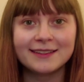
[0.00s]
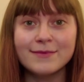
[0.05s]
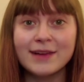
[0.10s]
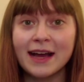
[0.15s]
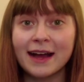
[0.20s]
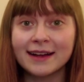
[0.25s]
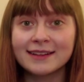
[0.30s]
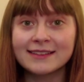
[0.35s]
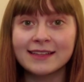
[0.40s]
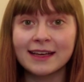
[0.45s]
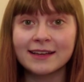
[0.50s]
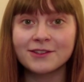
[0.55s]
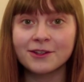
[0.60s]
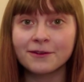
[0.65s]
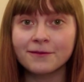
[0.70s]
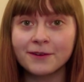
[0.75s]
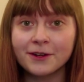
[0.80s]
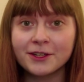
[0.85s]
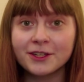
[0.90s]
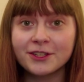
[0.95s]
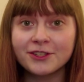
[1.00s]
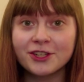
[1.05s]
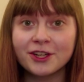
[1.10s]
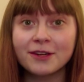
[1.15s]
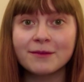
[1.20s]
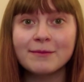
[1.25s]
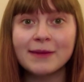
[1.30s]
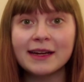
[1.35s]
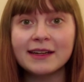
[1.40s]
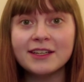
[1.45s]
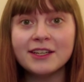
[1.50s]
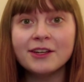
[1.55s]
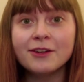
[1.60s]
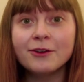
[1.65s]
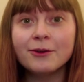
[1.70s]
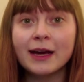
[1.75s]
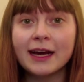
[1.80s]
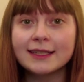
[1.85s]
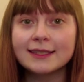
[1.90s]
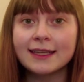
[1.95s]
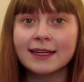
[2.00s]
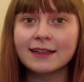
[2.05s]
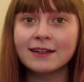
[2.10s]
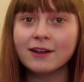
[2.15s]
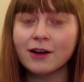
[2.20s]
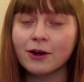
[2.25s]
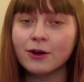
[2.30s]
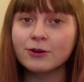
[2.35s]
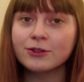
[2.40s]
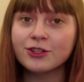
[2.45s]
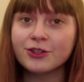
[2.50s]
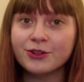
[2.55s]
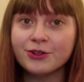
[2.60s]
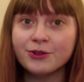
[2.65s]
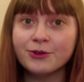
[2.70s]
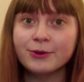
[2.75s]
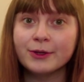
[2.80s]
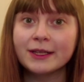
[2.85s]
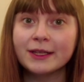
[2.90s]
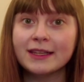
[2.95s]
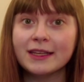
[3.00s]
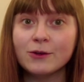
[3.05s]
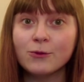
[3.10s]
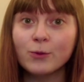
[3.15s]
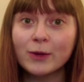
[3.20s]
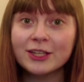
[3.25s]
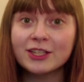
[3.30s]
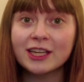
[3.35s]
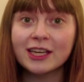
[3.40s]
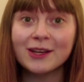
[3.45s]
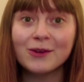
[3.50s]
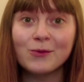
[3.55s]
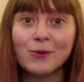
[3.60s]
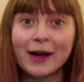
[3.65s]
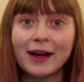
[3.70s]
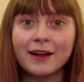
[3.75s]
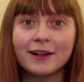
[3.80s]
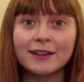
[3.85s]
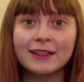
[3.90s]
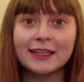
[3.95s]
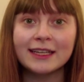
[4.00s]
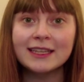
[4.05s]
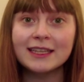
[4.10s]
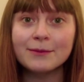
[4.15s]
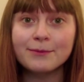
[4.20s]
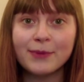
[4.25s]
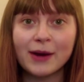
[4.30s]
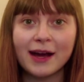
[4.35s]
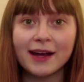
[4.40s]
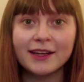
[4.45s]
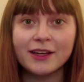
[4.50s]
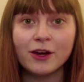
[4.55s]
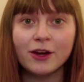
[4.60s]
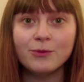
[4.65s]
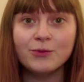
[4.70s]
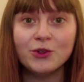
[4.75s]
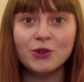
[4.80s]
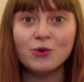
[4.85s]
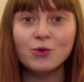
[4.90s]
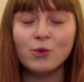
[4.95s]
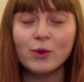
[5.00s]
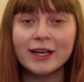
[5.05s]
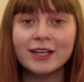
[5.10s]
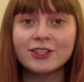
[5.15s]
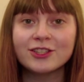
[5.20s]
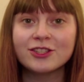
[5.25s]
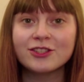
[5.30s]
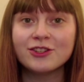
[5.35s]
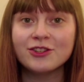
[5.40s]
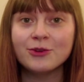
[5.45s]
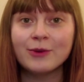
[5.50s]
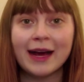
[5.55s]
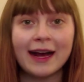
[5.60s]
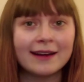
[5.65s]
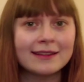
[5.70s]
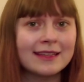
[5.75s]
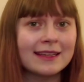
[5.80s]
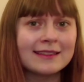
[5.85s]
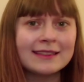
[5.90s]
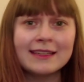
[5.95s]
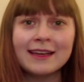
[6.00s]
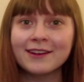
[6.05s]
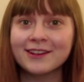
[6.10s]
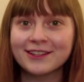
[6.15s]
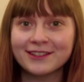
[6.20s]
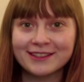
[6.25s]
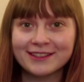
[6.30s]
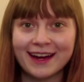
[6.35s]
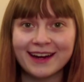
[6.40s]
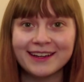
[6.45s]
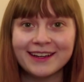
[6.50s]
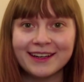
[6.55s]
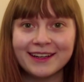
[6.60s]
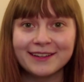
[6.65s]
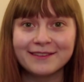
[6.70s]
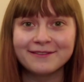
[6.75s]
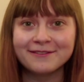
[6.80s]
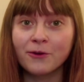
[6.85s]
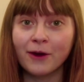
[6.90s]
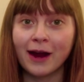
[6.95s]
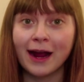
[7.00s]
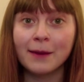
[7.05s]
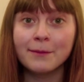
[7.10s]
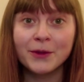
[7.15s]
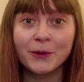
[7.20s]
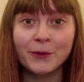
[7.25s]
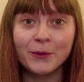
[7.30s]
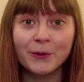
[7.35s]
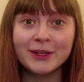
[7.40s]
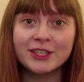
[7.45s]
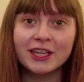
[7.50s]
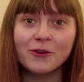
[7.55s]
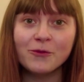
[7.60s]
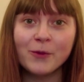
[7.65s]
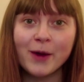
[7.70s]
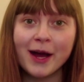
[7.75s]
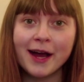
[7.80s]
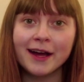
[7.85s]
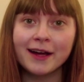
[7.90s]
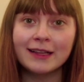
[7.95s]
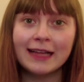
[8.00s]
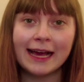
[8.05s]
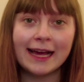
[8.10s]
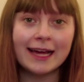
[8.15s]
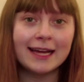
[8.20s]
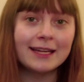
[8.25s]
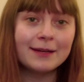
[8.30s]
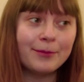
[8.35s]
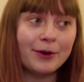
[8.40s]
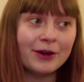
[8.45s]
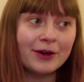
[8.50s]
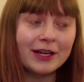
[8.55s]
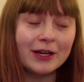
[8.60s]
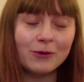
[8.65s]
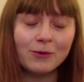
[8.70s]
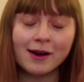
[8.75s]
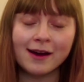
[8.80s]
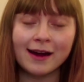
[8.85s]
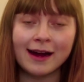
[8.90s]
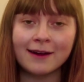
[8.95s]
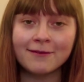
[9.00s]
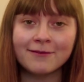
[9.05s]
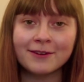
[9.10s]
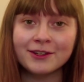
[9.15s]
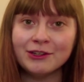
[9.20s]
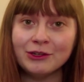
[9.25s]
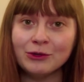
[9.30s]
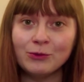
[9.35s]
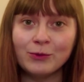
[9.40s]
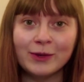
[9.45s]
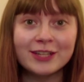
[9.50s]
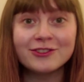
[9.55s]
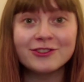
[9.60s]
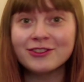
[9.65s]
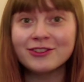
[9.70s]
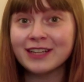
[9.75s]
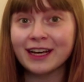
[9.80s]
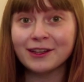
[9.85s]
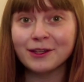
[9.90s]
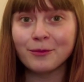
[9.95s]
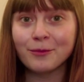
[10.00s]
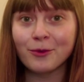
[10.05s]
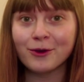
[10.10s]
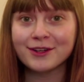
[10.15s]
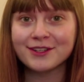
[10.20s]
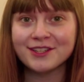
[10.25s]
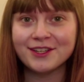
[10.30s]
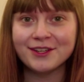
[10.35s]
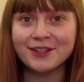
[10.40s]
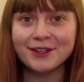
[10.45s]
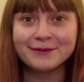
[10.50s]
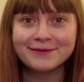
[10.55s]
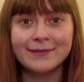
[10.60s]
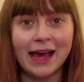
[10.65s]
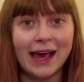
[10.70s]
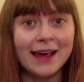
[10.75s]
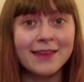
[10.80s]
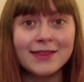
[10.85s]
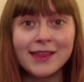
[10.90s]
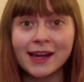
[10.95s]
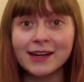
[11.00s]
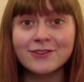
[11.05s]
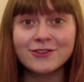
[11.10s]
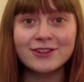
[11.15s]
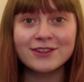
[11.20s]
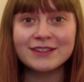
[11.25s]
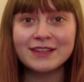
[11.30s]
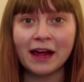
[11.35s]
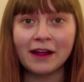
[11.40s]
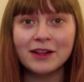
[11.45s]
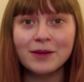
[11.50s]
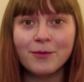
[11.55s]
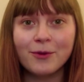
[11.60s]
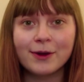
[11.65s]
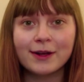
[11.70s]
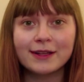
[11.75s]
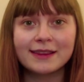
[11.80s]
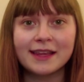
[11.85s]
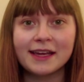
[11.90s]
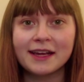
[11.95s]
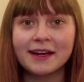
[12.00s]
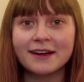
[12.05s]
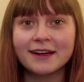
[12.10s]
Access your furniture menu and then go to the wishing well in the biome you wish to access the other side of. Grab the wishing well and put it wherever you wish to teleport to, and then just teleport there.